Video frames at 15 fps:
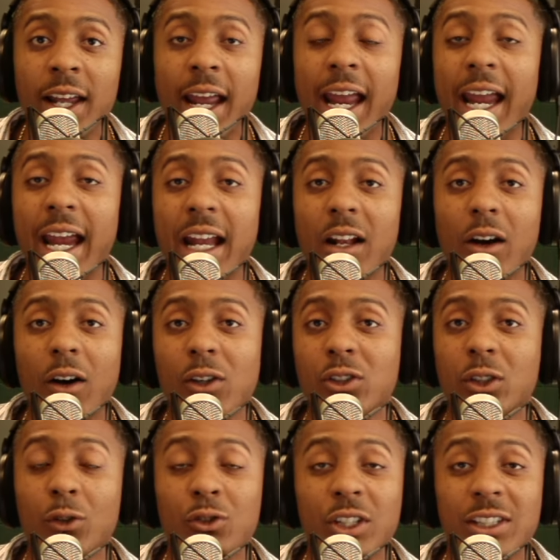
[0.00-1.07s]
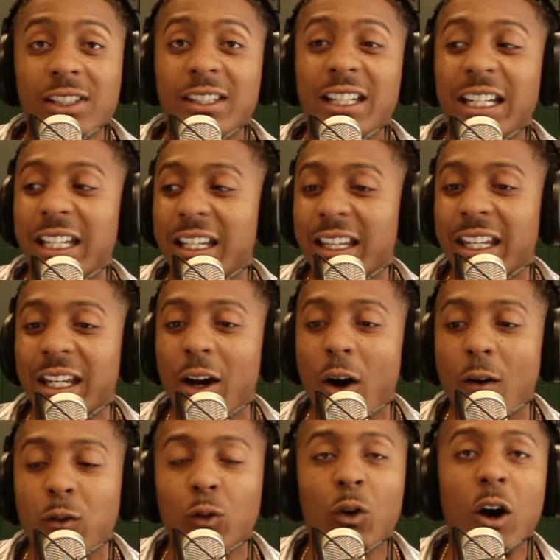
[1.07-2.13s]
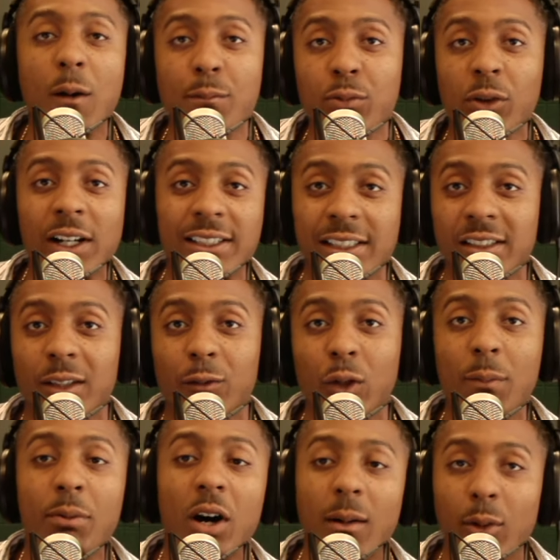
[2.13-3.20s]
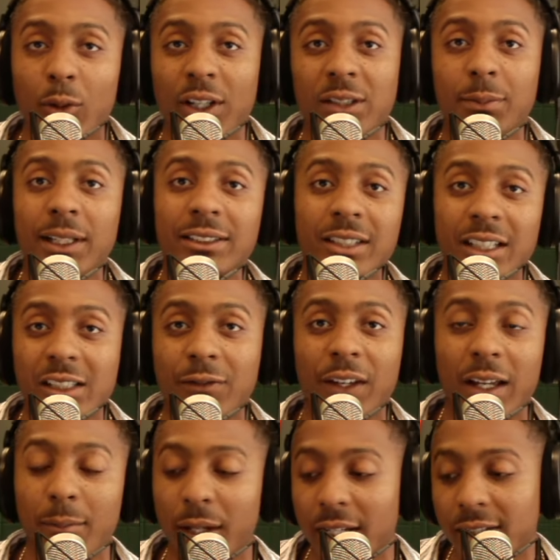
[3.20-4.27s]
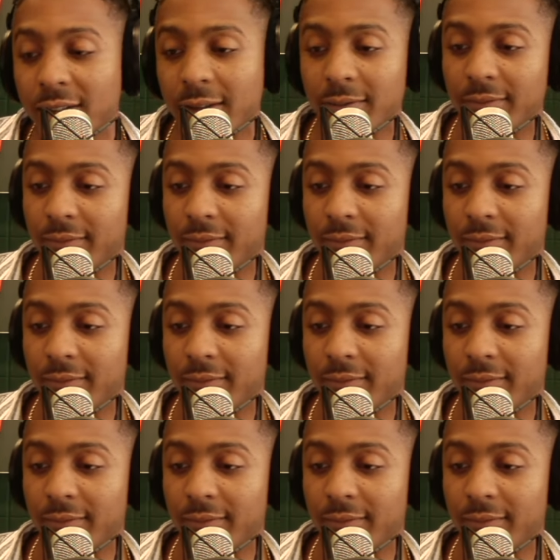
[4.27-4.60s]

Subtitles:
and also just the overall presence of what Paul Maurice means to this fan base.